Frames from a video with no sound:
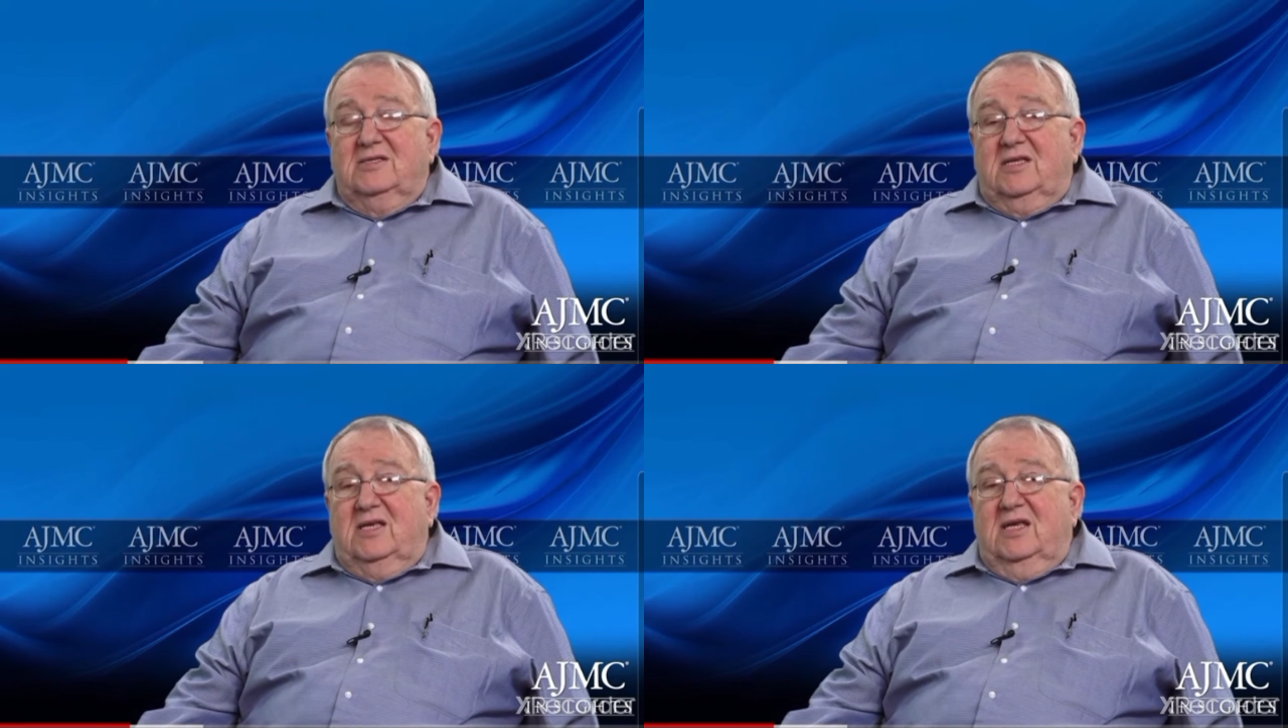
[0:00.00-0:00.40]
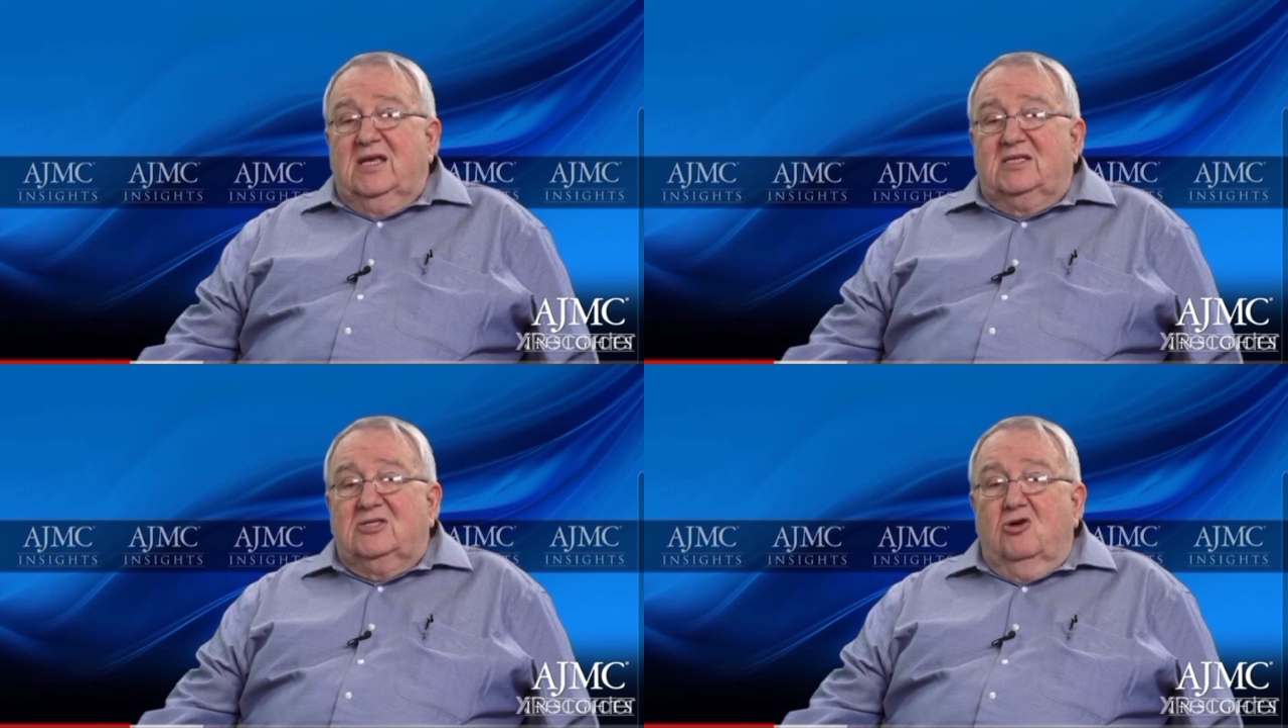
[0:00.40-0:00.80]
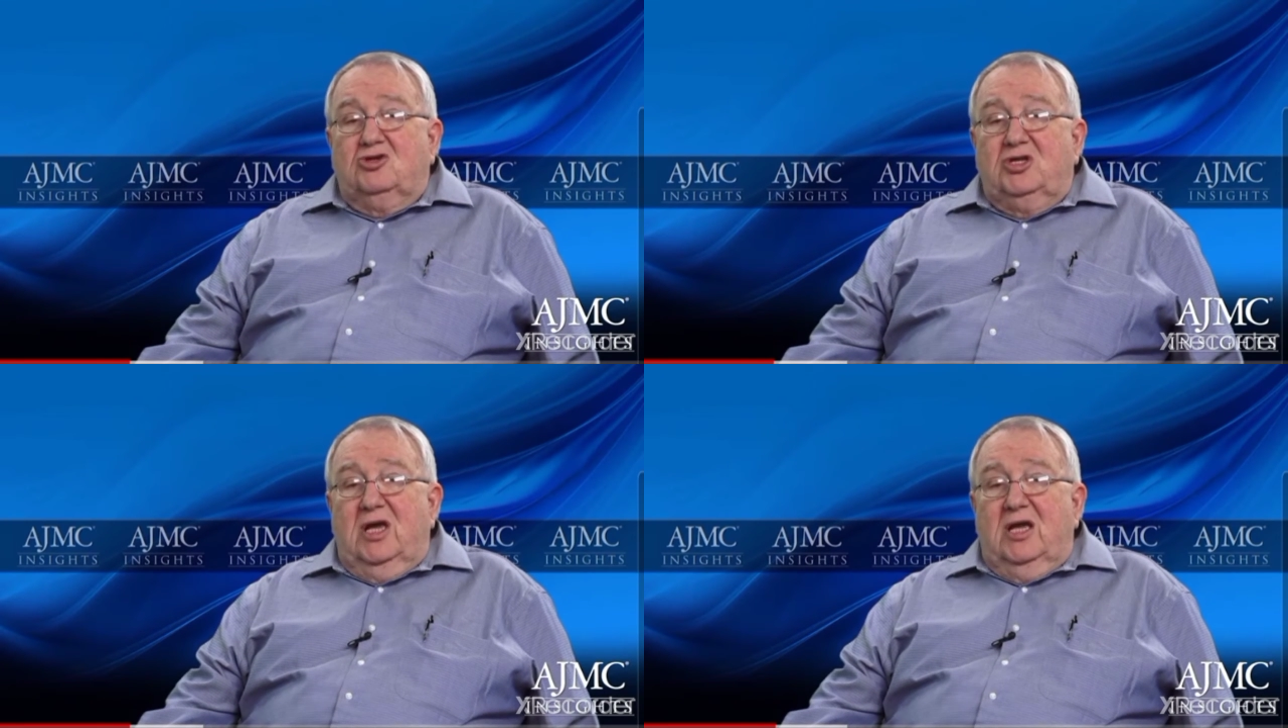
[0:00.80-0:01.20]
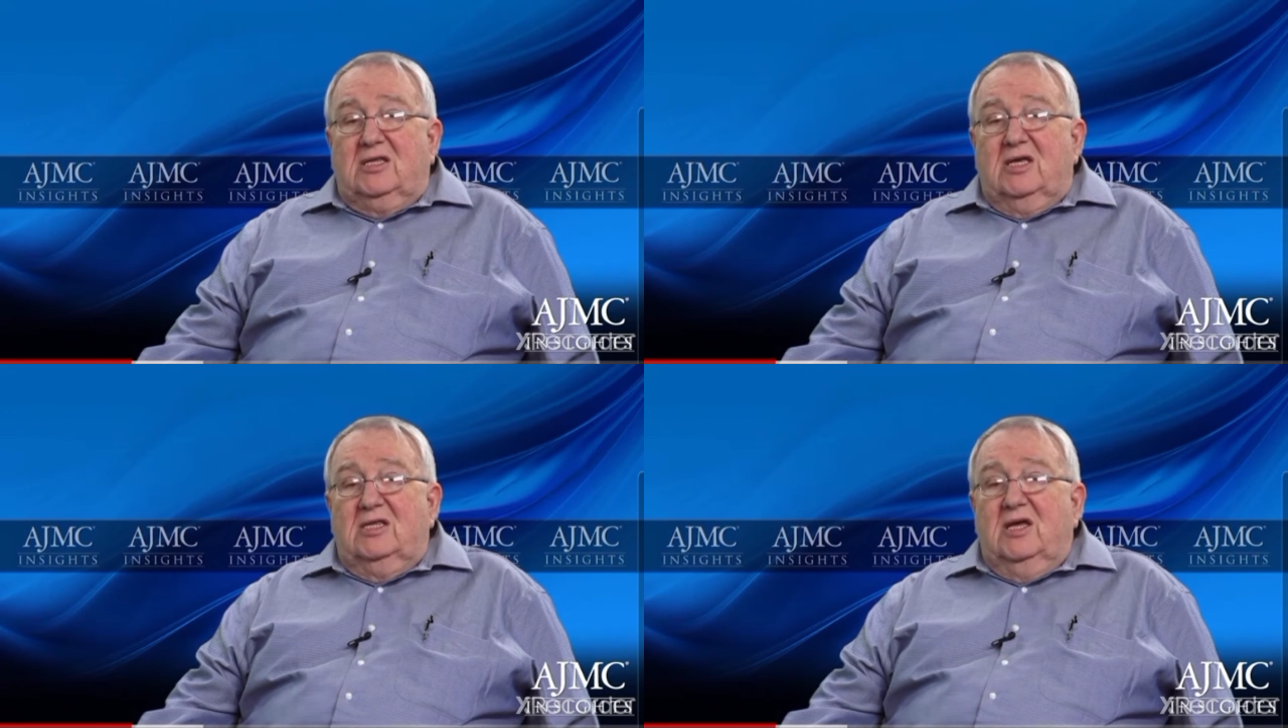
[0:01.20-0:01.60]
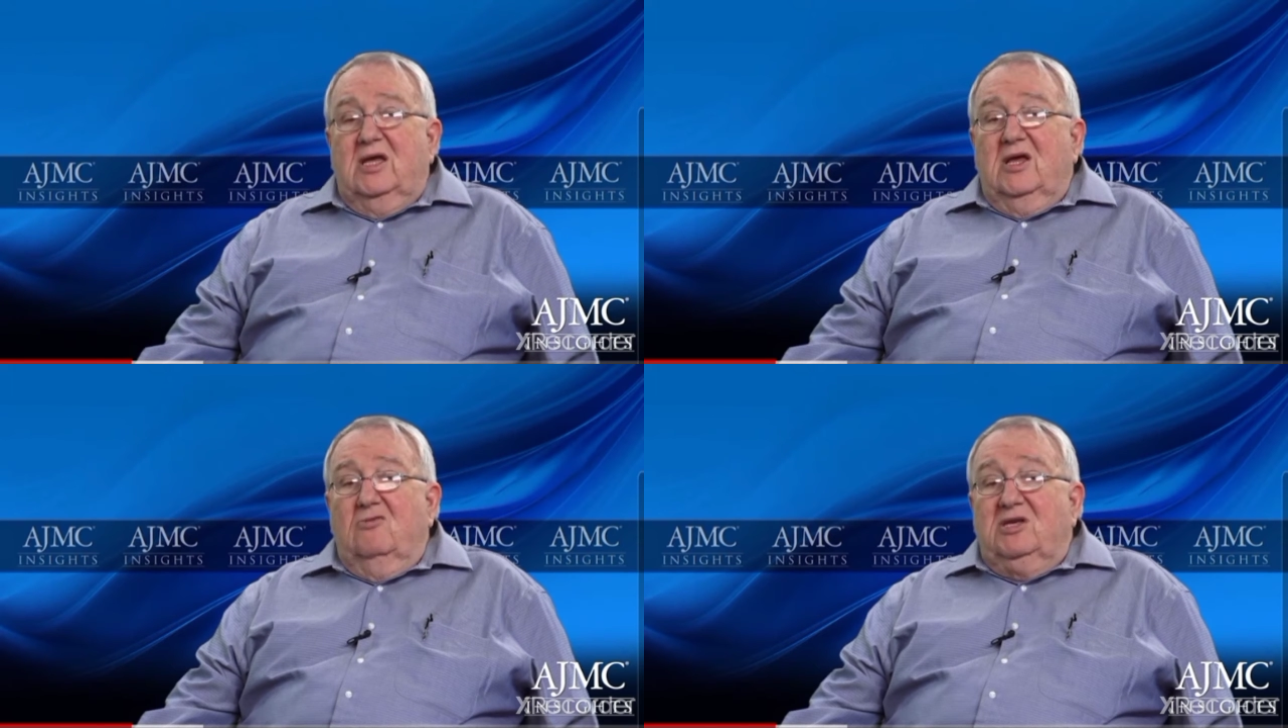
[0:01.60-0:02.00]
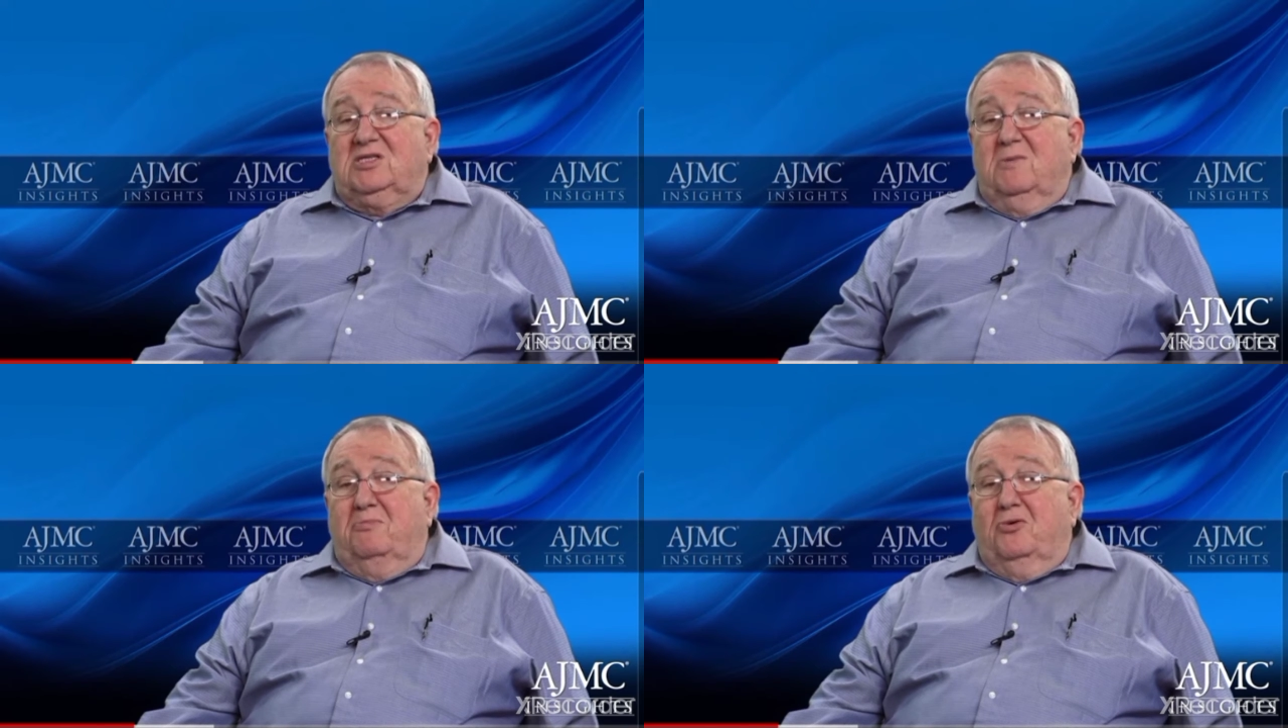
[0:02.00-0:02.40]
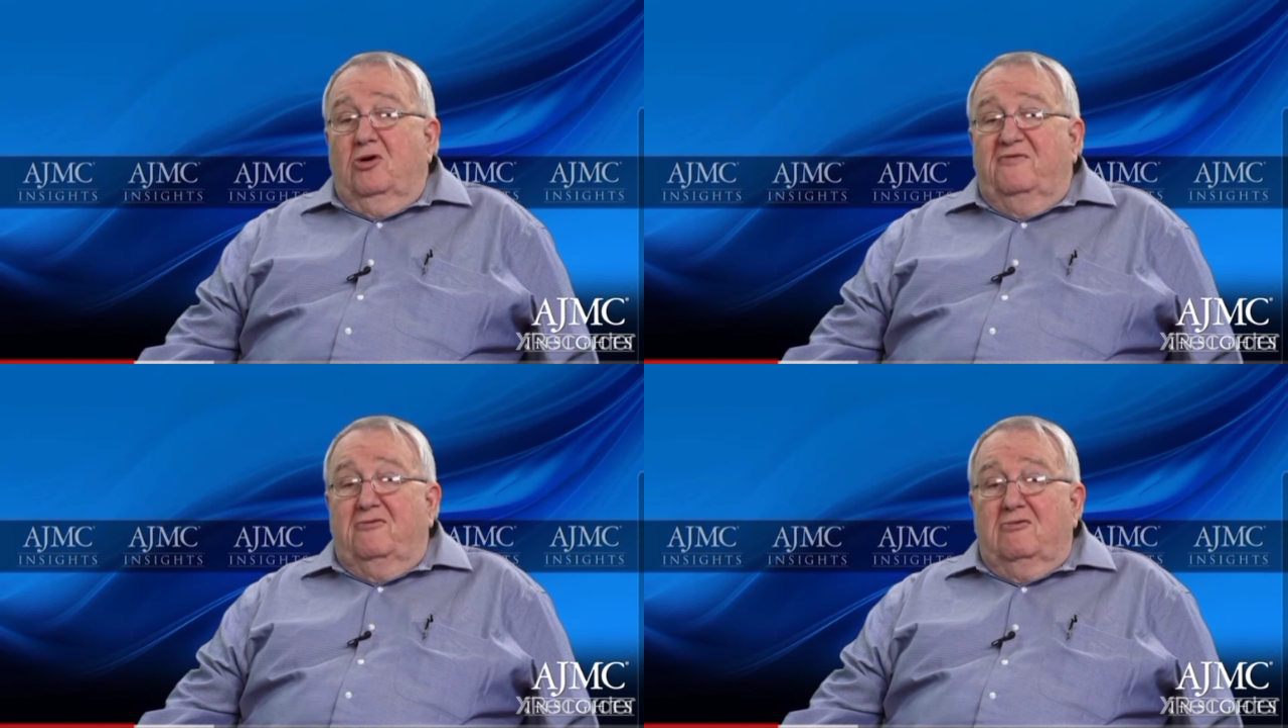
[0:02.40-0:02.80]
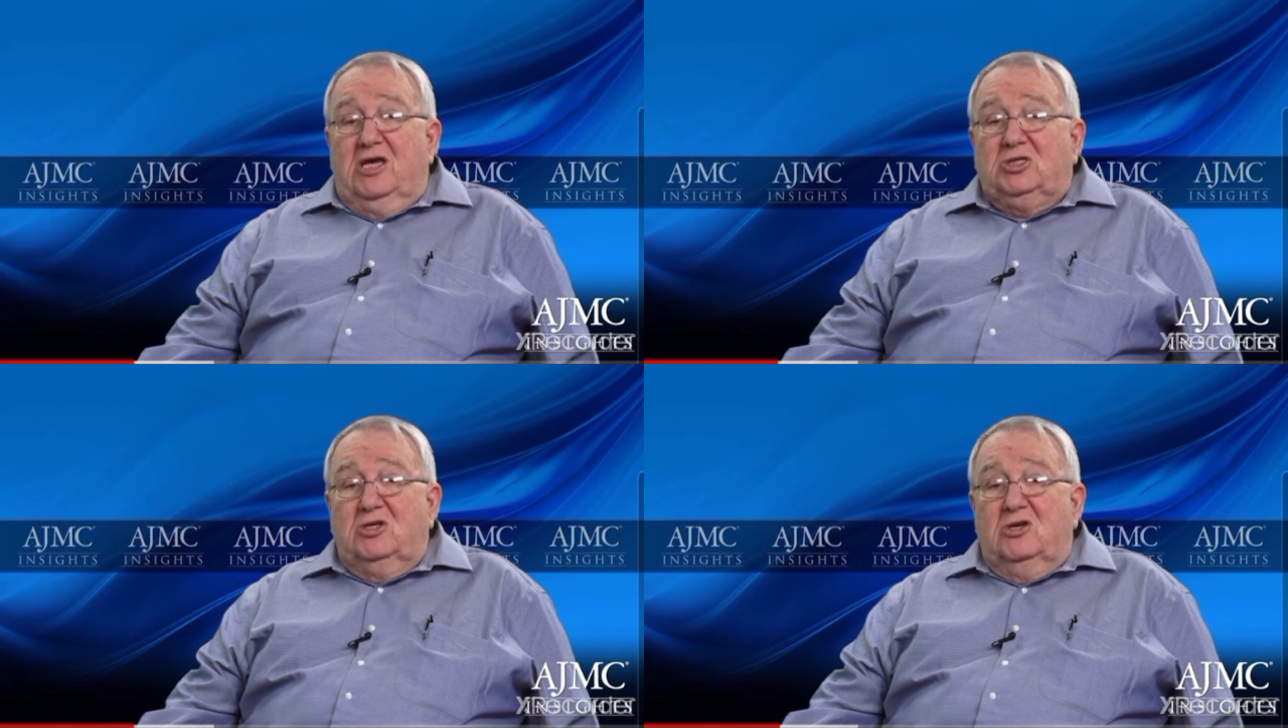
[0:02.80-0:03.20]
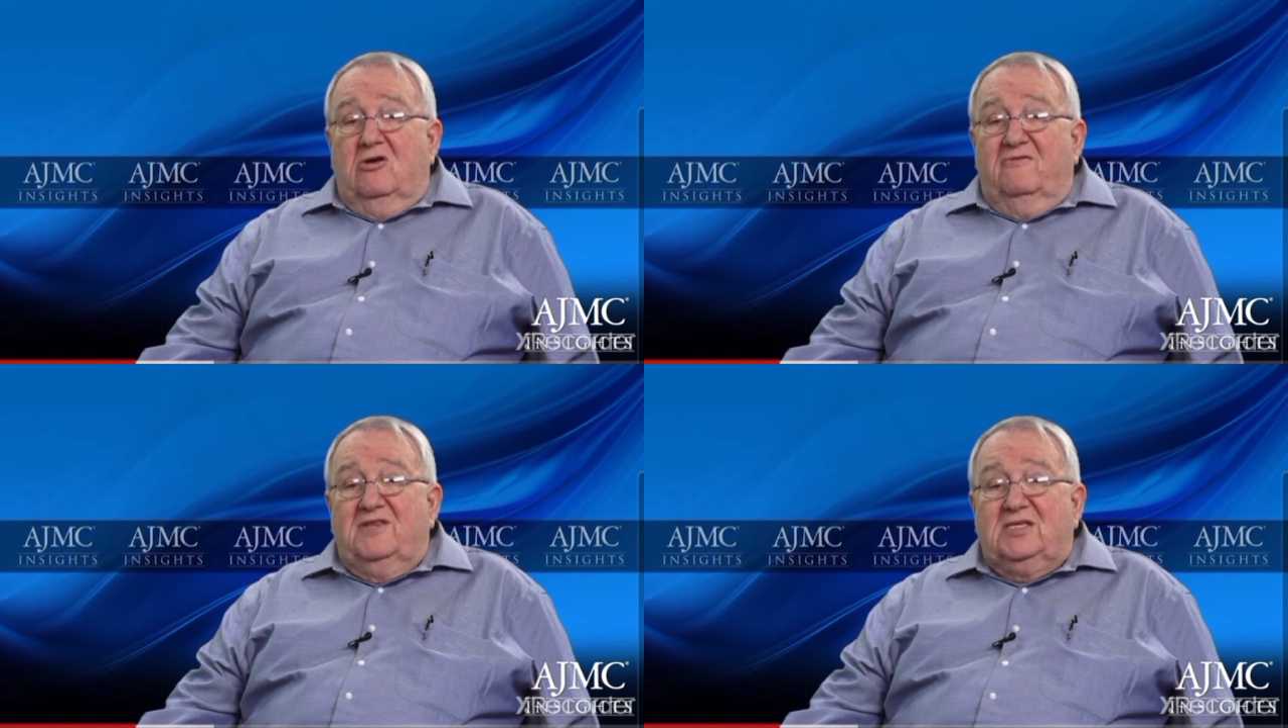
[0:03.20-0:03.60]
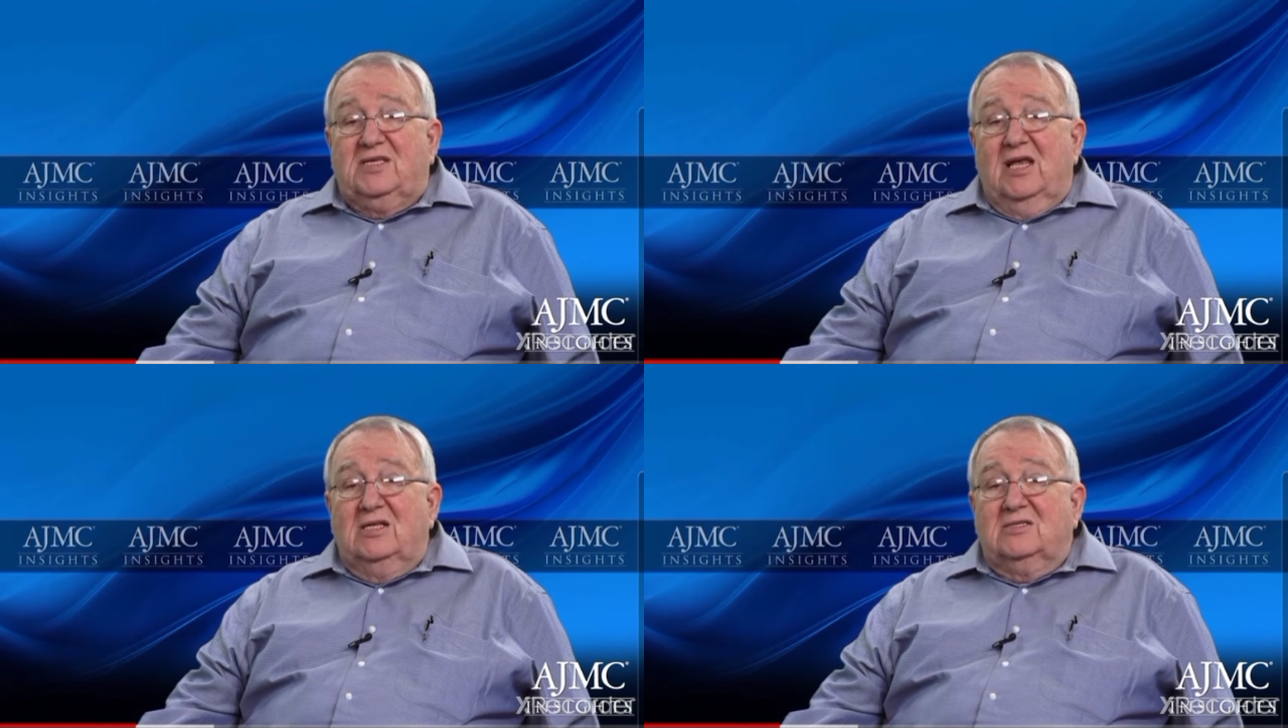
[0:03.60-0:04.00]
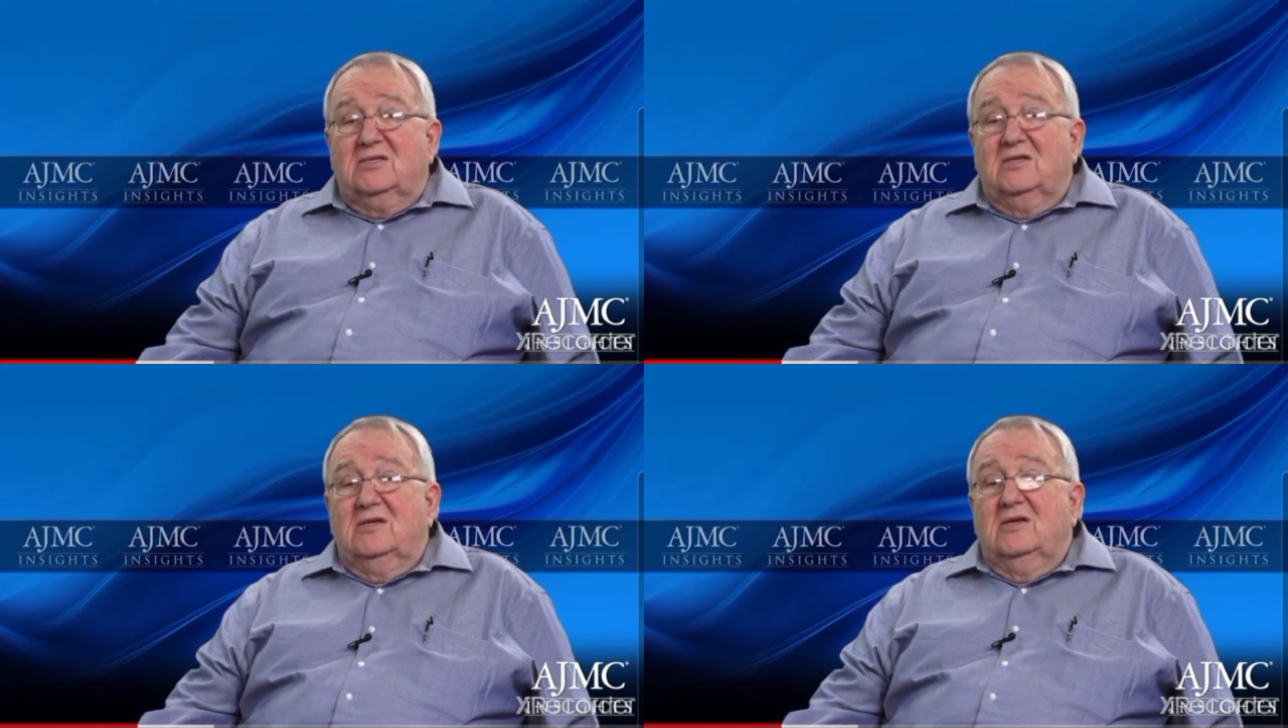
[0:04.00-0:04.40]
that is associated with proliferation of the cells,